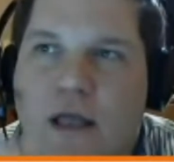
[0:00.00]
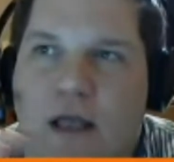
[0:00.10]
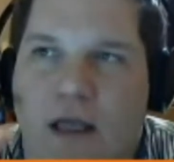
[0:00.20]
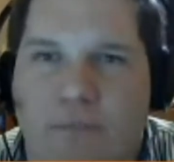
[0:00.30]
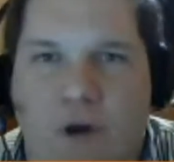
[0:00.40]

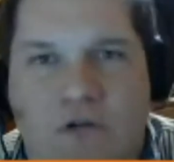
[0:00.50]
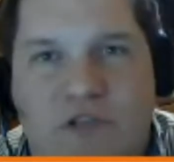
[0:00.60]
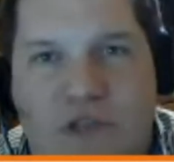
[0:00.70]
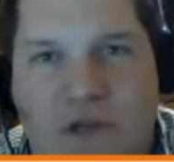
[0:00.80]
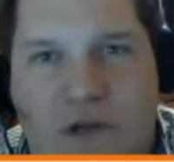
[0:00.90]
a
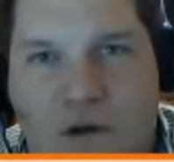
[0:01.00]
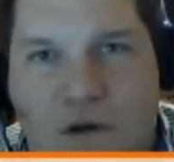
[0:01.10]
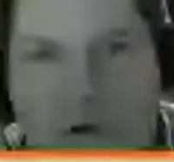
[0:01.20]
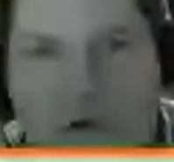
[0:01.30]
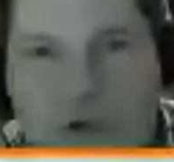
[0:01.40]
post,
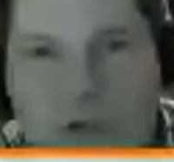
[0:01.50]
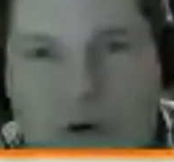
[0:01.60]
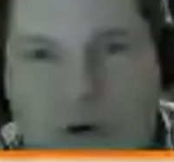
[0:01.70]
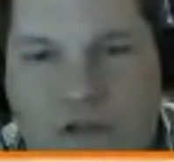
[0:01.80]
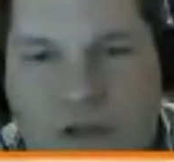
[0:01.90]
when you
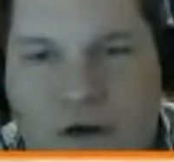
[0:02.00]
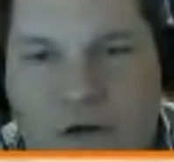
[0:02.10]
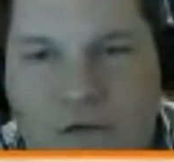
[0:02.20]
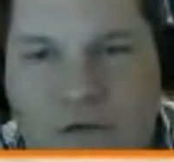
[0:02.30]
put it there,